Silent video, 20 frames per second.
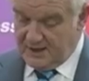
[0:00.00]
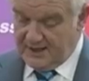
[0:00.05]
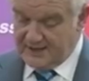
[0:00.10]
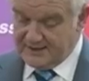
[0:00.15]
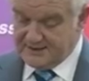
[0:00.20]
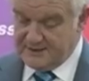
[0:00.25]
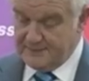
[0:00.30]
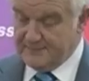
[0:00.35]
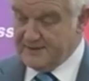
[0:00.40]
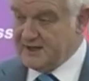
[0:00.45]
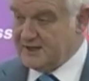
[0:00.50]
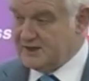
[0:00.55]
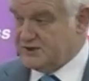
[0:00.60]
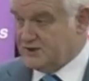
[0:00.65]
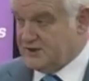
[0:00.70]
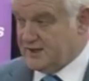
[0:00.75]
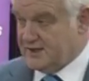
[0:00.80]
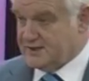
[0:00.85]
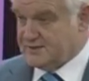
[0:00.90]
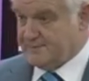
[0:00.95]
it
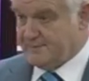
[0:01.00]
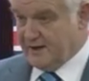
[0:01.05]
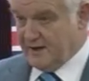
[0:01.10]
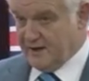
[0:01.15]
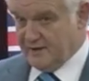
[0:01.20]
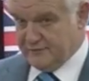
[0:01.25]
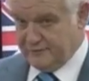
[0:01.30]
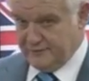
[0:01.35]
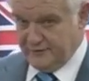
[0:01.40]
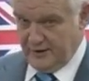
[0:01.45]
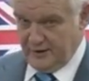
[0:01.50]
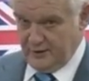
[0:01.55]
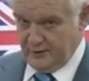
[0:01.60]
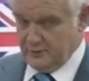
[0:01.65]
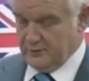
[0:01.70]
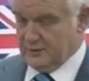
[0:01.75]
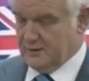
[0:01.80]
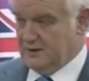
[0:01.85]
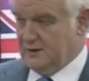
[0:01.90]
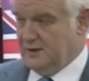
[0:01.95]
diminishes by a
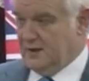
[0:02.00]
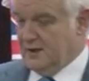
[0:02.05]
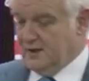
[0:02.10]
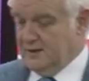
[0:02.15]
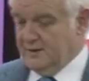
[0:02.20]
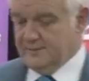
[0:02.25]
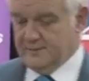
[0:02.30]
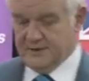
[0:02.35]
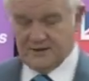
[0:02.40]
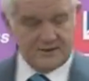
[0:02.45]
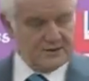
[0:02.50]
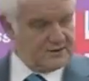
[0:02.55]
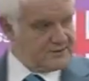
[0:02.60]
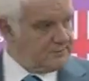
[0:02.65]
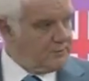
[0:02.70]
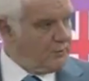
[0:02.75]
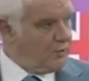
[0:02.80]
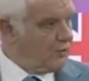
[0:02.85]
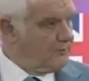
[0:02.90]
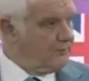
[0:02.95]
few
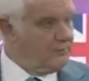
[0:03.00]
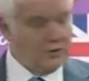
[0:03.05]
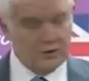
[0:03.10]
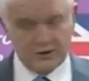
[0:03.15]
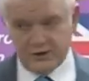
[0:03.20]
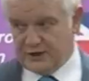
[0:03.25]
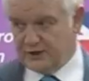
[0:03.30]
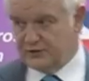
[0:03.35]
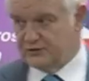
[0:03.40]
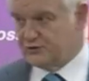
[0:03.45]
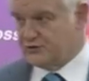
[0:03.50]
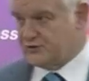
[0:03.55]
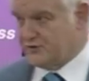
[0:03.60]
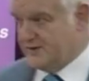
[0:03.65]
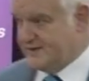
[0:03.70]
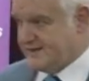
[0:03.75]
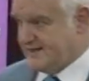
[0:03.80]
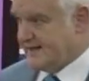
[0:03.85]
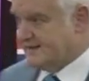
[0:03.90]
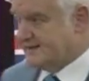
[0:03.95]
because more and more
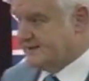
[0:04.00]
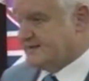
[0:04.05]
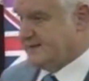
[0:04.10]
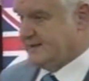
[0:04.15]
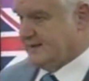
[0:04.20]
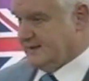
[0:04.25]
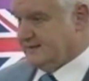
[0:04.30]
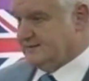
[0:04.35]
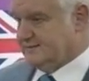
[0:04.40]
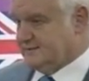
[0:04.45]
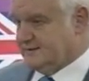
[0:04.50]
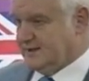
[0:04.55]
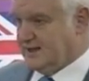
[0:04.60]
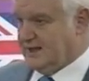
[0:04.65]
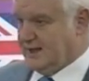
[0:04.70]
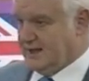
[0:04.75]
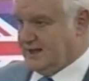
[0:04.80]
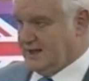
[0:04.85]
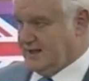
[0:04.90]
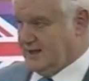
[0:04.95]
countries enter the
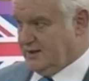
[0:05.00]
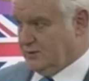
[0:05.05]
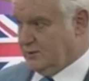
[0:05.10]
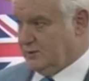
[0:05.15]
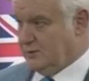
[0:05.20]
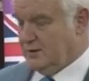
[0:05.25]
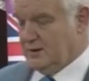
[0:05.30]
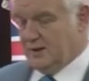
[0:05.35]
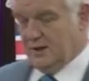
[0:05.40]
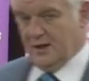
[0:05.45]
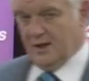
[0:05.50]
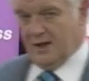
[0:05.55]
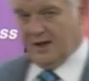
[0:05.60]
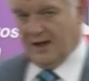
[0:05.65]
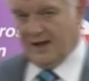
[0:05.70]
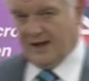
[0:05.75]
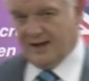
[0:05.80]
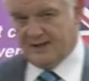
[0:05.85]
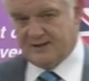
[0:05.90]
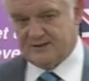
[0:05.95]
EU
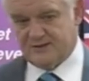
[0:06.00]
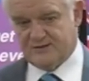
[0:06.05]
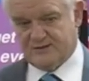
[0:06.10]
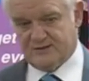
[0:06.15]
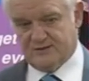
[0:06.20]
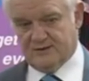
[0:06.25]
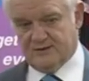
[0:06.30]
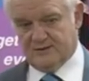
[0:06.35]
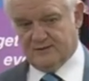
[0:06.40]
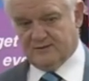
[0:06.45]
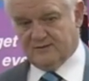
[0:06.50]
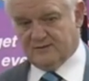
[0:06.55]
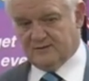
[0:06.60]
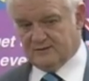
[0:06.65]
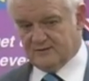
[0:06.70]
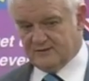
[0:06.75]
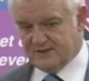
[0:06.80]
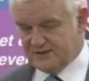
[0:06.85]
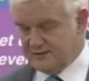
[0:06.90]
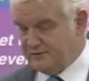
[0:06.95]
and
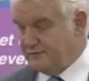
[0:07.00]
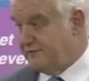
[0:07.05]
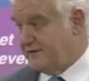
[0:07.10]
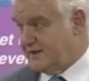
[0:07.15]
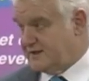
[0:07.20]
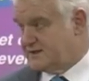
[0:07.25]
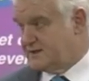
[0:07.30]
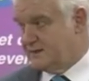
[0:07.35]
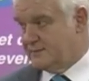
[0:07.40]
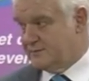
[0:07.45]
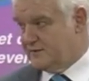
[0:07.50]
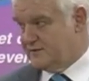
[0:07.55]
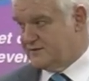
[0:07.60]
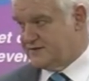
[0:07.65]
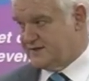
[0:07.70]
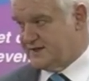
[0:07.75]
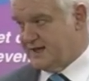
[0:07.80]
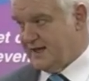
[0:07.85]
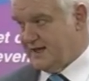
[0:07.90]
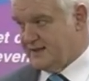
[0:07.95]
there's a fixed number of
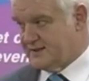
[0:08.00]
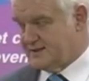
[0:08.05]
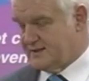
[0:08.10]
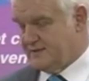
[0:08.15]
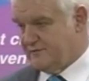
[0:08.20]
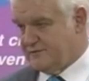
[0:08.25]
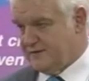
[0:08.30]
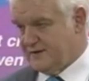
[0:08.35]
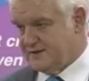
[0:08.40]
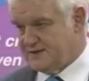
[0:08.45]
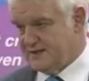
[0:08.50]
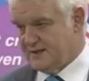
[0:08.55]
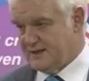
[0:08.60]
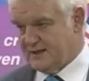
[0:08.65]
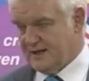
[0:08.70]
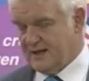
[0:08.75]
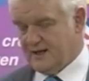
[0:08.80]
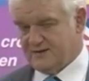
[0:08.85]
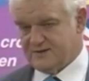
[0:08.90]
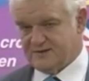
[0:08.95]
seats. They're fixing
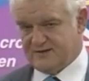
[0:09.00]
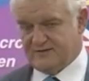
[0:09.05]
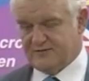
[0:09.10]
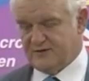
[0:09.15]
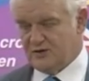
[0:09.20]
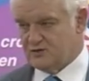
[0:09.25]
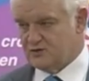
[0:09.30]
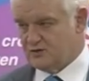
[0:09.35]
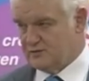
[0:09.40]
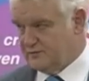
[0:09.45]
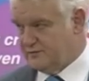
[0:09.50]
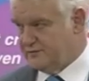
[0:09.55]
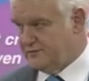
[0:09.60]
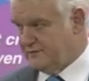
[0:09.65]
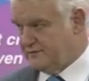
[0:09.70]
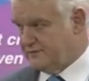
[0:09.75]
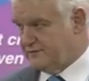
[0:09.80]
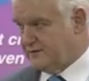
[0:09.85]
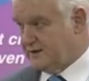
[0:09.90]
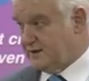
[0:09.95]
it now at
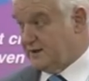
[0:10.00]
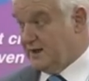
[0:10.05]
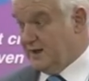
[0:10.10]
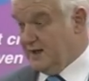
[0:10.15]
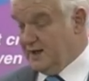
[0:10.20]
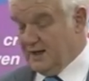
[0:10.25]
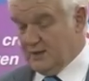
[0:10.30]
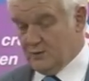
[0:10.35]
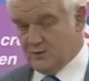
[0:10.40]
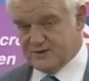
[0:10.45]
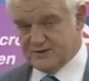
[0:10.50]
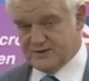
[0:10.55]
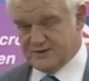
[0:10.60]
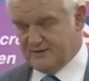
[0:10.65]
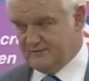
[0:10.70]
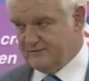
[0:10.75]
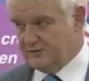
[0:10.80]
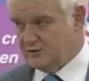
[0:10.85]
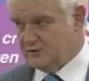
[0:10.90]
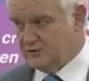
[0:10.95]
750. It was
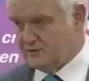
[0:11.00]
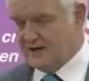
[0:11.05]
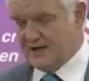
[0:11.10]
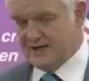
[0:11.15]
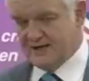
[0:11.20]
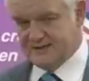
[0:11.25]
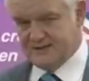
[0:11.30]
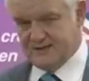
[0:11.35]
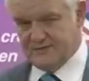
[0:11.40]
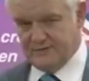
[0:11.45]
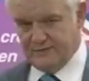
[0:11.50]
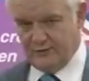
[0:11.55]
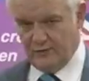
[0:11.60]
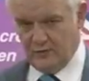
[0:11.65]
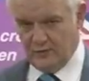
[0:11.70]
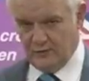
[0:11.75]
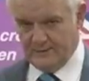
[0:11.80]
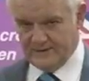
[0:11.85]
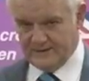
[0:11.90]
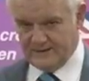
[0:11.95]

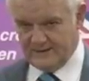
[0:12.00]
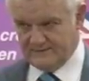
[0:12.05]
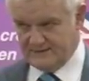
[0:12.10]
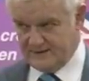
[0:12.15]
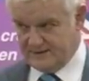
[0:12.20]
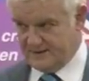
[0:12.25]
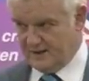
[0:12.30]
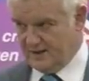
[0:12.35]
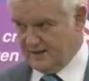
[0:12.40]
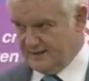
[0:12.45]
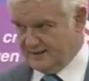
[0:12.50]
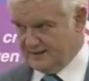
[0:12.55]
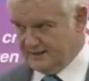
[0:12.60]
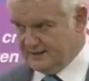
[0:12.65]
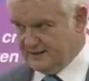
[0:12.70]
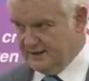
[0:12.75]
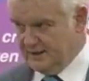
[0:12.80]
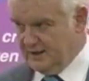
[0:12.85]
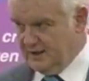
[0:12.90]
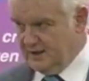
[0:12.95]
784, but they've
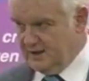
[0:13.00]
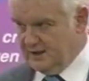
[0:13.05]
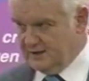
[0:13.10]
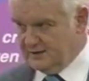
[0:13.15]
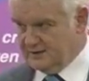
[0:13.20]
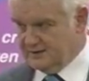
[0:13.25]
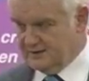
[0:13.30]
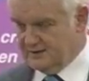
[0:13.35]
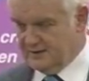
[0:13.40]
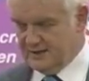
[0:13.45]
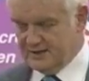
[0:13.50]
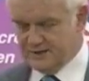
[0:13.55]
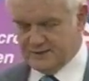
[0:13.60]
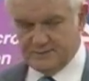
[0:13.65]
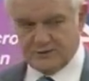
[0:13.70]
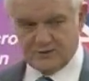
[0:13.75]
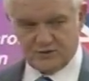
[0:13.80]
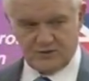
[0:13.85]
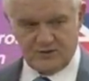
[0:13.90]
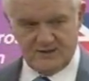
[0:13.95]
decided under the
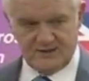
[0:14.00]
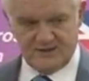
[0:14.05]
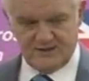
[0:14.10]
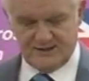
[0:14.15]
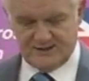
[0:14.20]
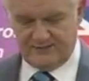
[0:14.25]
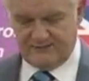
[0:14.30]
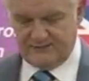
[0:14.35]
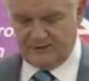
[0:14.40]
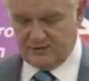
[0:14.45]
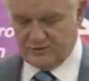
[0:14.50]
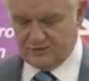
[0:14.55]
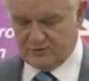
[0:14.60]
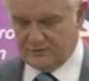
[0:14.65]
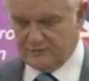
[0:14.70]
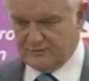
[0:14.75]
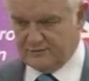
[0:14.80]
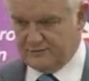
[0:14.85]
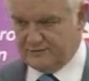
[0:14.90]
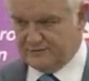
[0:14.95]
Lisbon Treaty
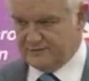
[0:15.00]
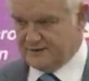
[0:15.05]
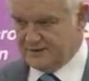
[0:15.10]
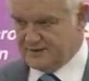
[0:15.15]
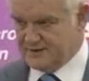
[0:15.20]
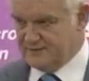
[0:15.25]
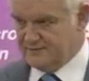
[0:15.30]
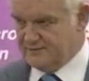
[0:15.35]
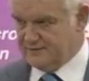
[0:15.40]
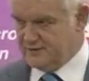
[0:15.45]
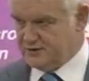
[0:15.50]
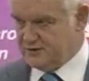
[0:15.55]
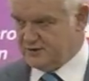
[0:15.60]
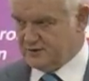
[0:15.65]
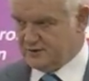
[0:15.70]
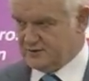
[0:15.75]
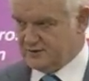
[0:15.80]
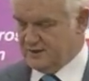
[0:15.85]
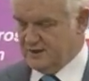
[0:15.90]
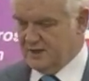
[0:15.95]
750 is
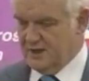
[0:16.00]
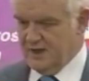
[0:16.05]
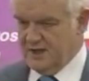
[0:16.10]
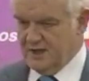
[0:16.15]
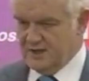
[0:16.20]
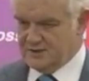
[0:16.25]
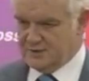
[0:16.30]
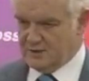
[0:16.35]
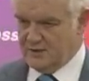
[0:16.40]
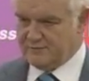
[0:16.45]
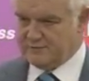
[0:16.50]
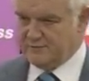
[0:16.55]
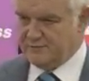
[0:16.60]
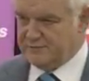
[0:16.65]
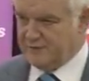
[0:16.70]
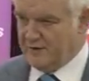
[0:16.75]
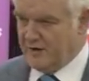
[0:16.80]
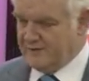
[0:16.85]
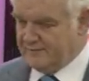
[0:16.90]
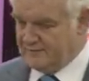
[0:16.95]
sufficient. So every
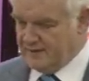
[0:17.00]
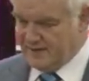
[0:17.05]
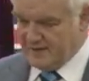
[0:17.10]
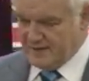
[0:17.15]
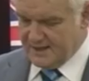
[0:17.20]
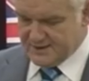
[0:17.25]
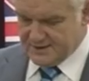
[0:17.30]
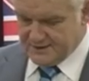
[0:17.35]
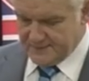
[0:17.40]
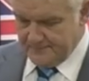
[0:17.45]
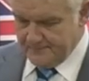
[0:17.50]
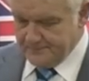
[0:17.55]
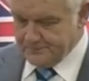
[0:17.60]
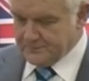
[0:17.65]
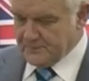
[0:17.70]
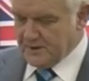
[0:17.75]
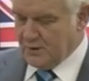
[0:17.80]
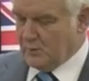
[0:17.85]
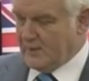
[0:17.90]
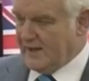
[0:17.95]
5 years
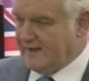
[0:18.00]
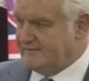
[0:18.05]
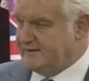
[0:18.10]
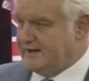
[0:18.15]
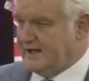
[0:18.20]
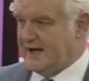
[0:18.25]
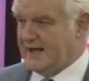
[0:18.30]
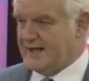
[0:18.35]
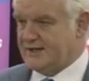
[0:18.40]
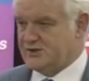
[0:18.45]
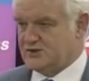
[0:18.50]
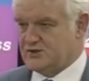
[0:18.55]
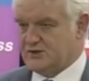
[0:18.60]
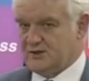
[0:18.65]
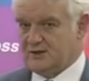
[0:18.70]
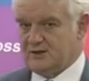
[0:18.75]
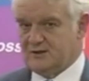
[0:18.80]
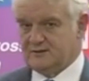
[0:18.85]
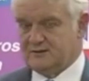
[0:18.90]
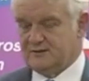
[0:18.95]
we have an
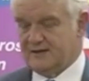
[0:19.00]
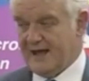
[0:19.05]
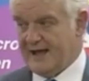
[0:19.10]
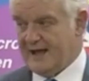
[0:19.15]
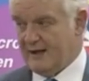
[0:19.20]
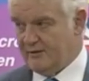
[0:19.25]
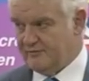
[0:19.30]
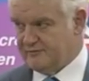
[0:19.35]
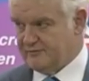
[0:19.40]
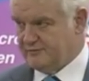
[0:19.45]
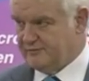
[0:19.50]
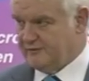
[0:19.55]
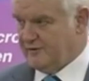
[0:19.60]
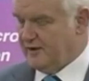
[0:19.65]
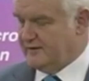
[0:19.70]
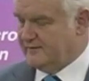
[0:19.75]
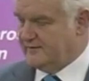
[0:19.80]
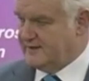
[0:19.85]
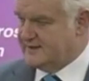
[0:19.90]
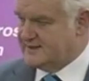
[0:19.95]
election, and now every
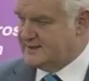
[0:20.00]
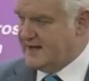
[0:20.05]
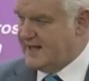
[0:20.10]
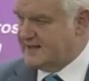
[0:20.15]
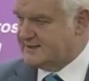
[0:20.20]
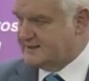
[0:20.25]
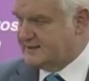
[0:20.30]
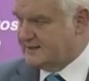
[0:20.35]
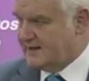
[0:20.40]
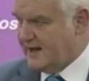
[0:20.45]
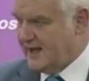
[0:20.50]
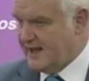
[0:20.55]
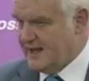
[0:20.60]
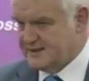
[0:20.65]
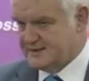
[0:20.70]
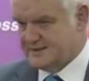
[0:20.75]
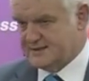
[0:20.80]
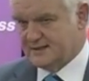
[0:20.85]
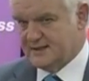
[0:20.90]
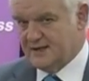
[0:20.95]
5 years less and
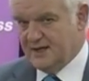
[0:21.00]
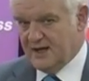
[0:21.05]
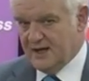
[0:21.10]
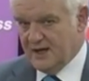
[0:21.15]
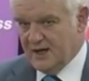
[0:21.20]
less